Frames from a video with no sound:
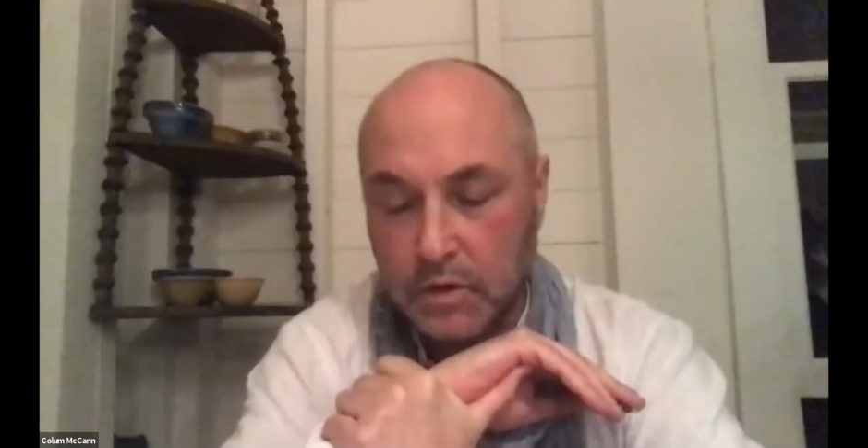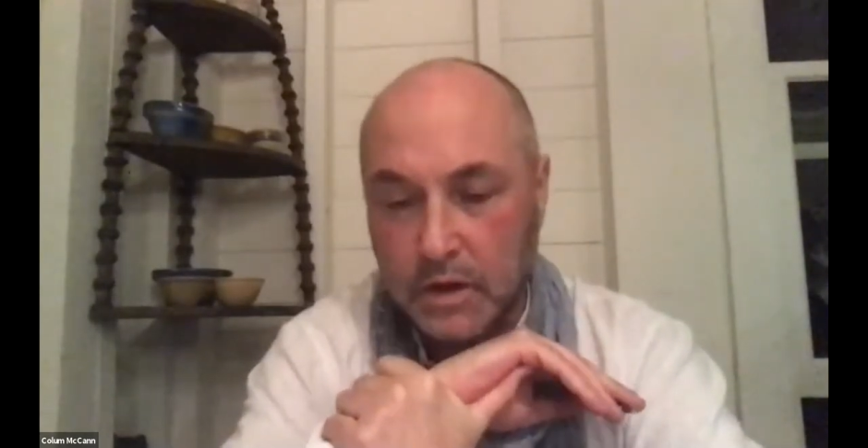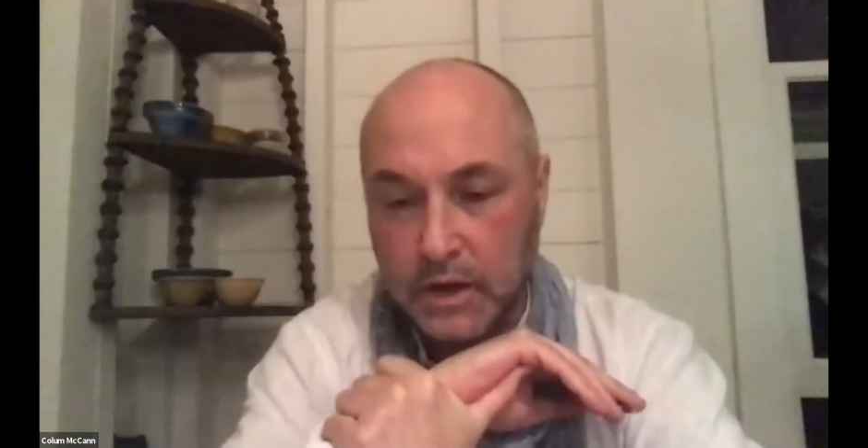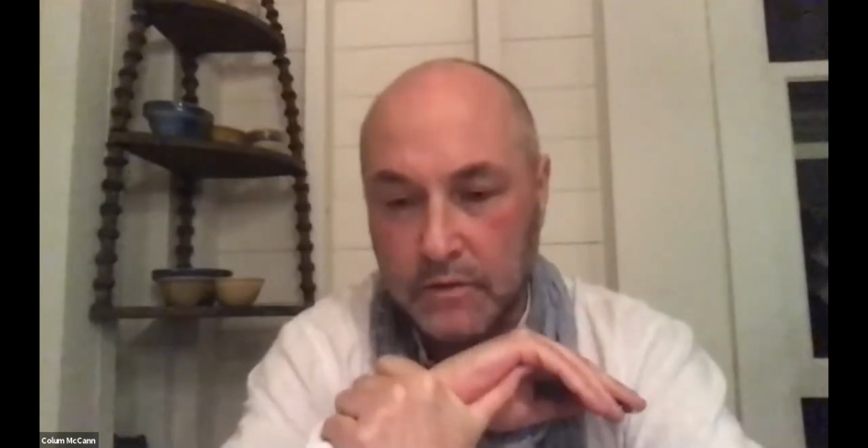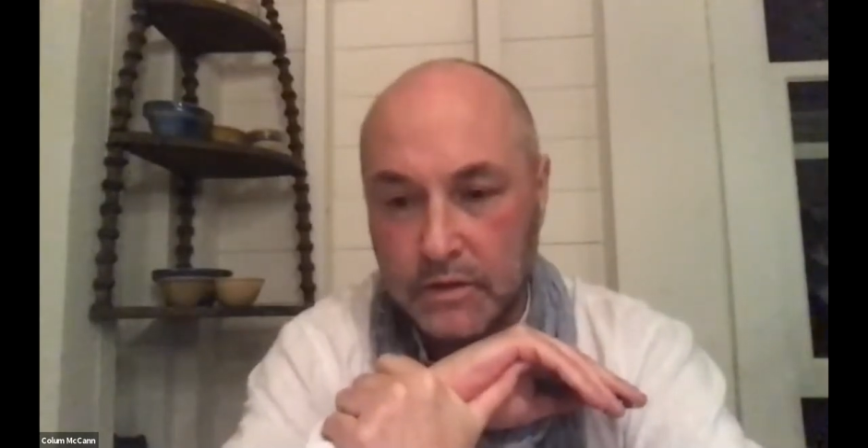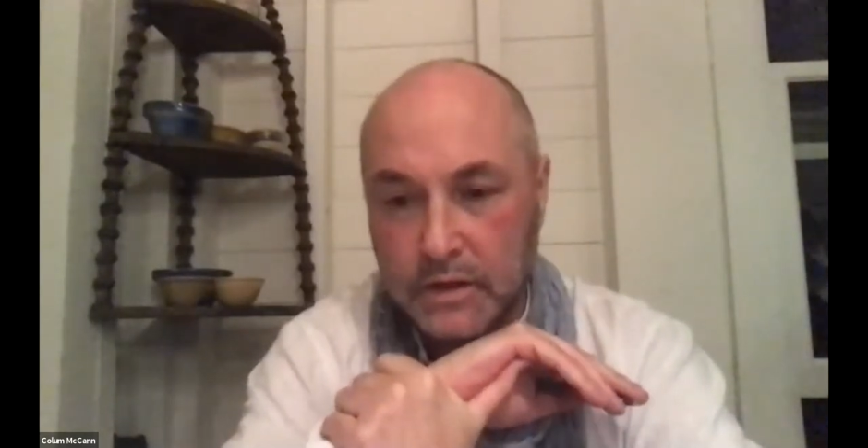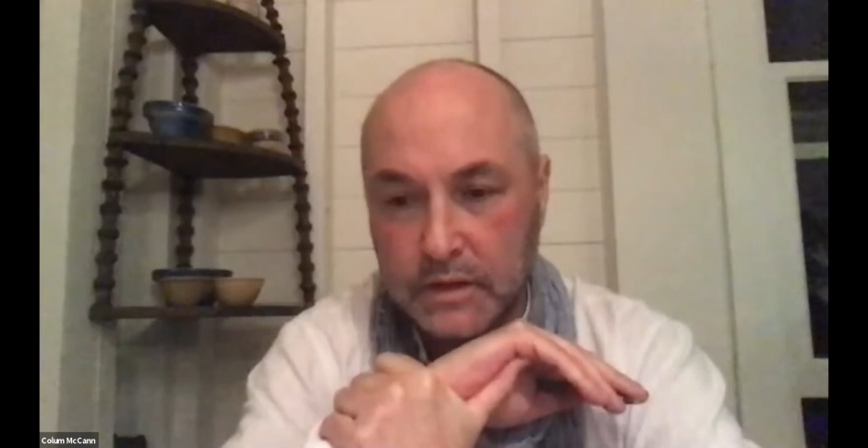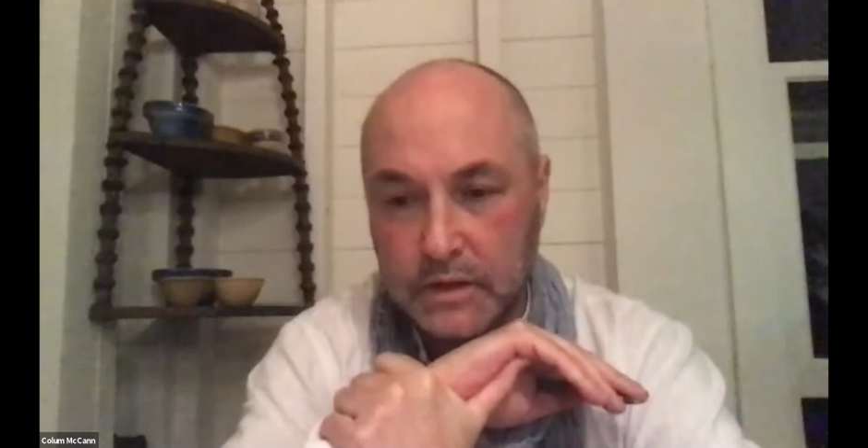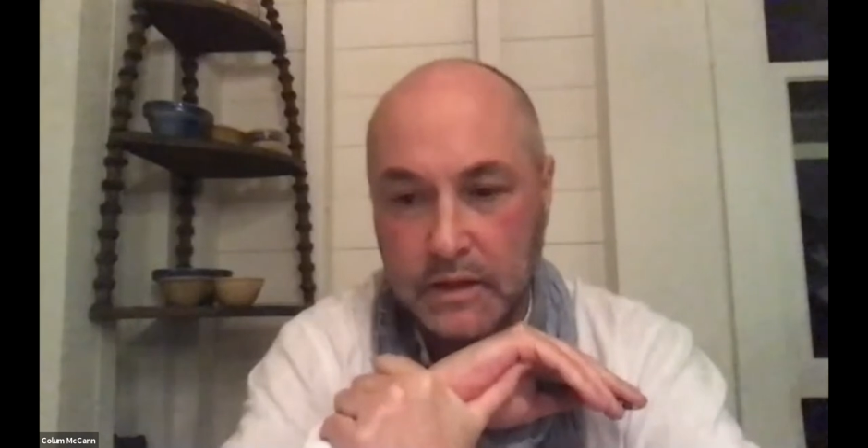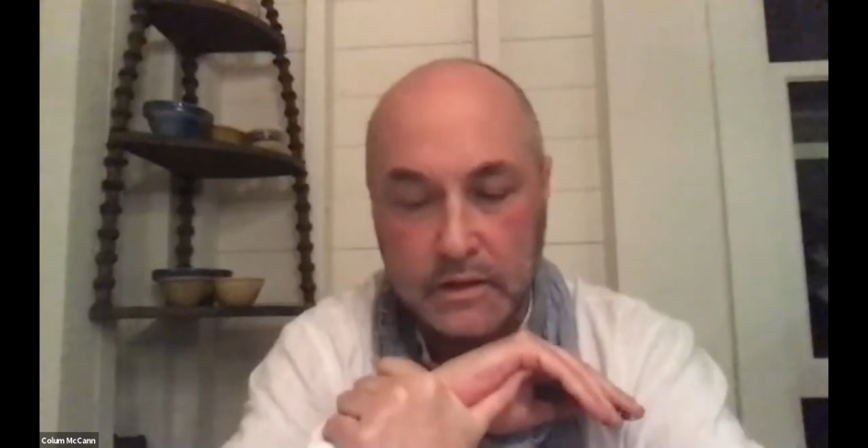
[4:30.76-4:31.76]

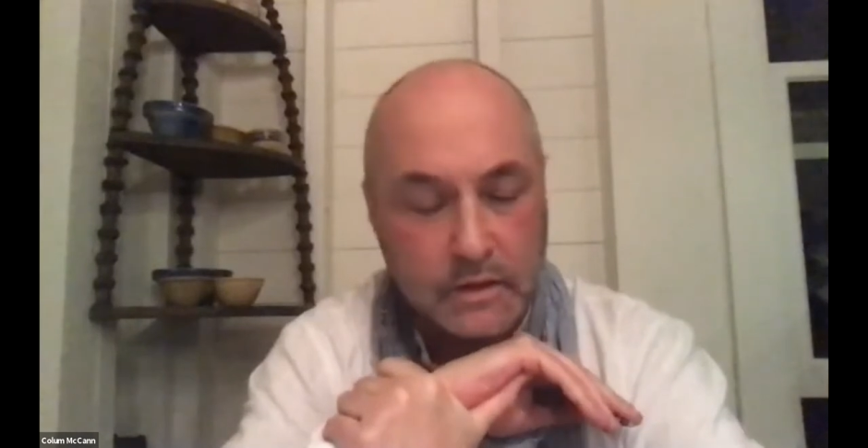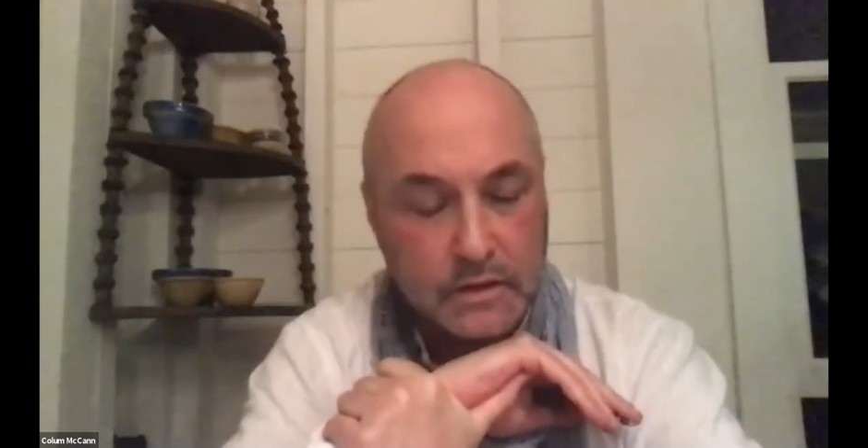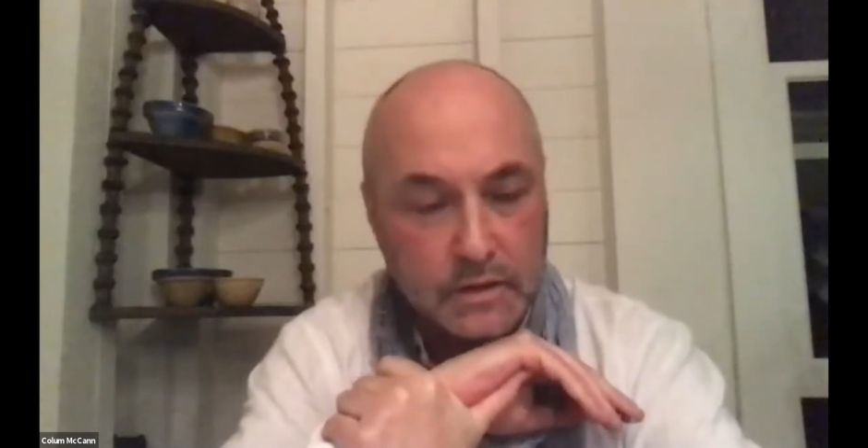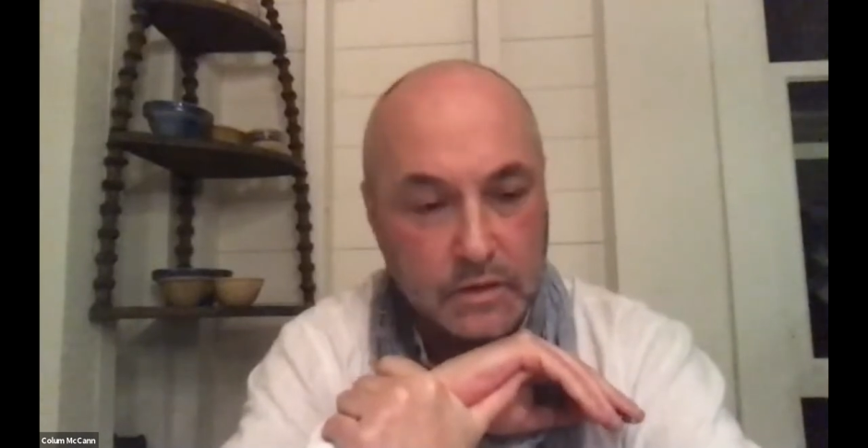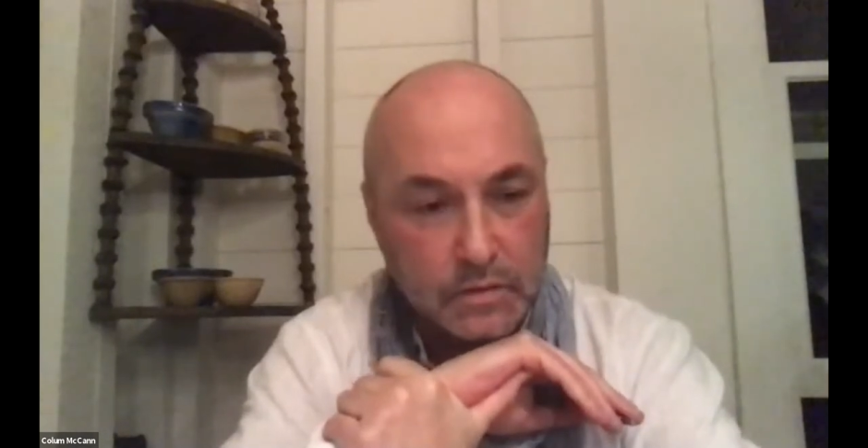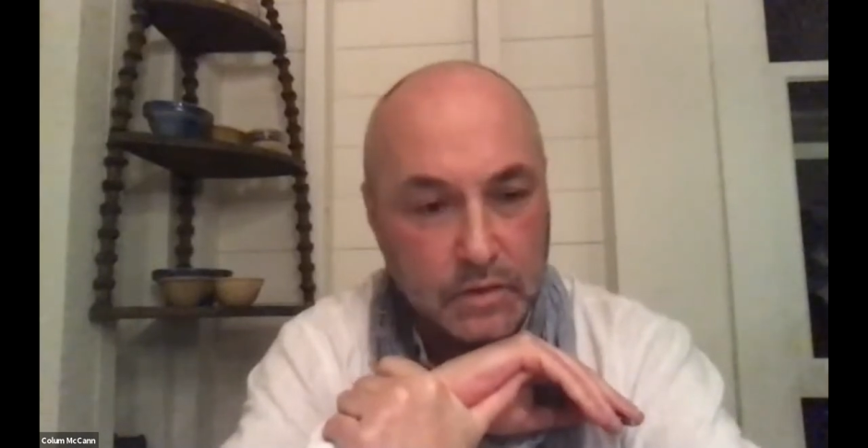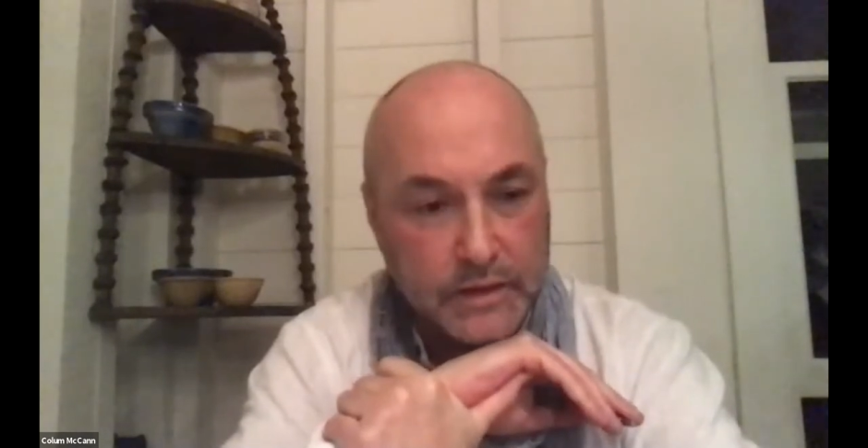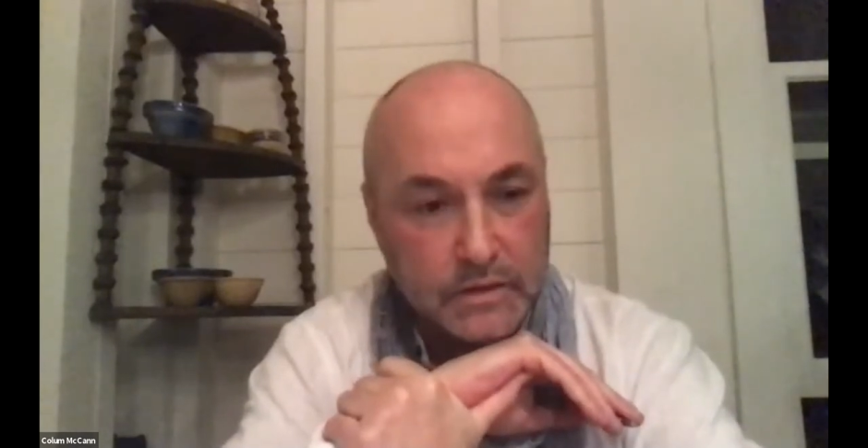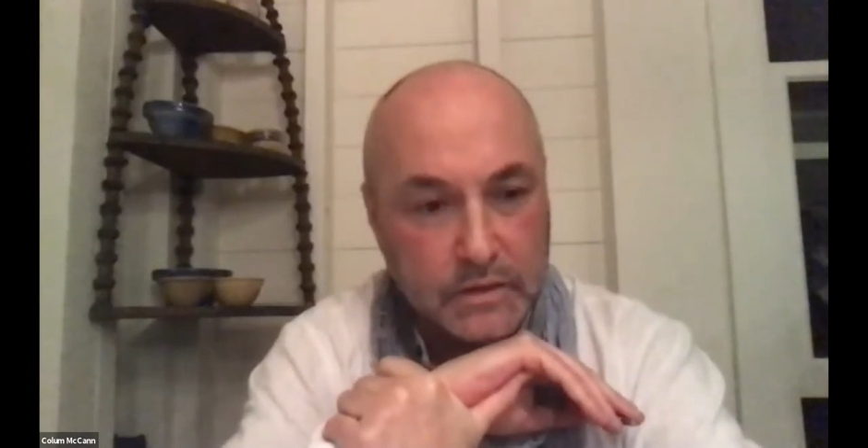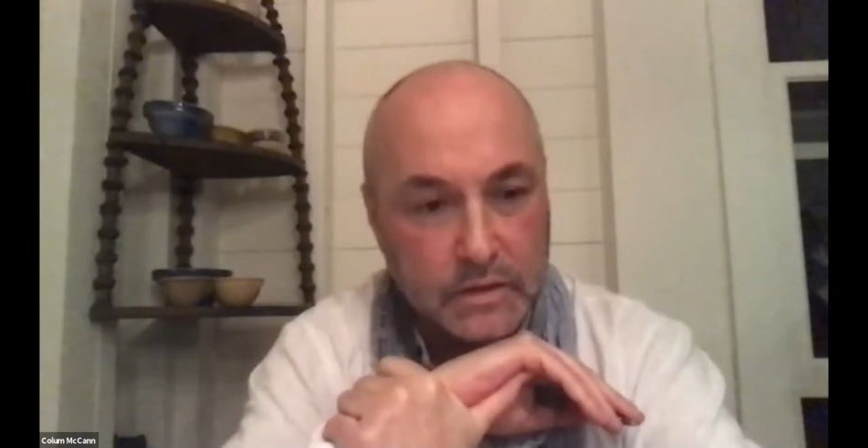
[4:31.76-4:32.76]
everything that the
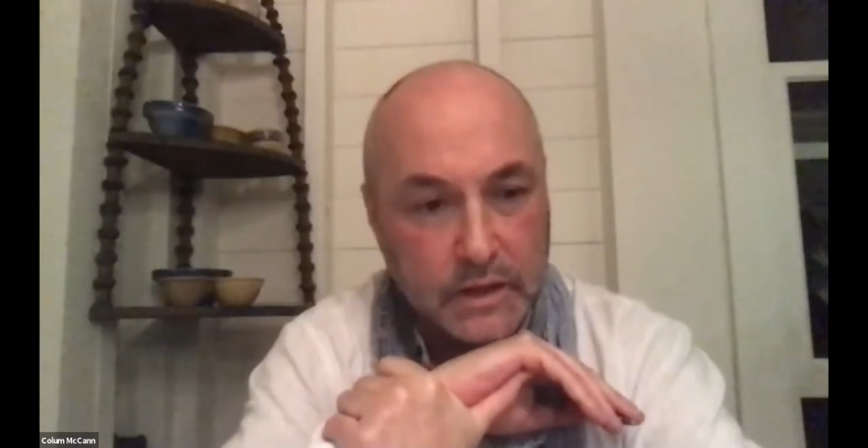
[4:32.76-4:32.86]
writer